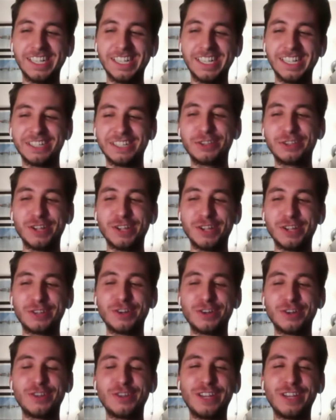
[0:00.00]
The
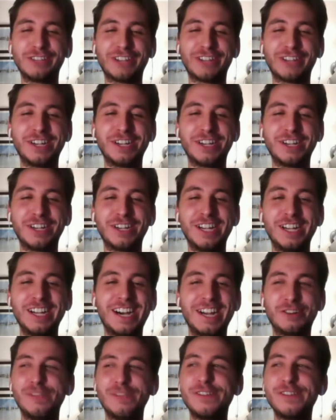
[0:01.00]
only thing I
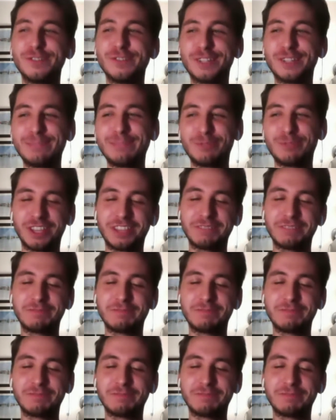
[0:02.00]
don't know if either team would.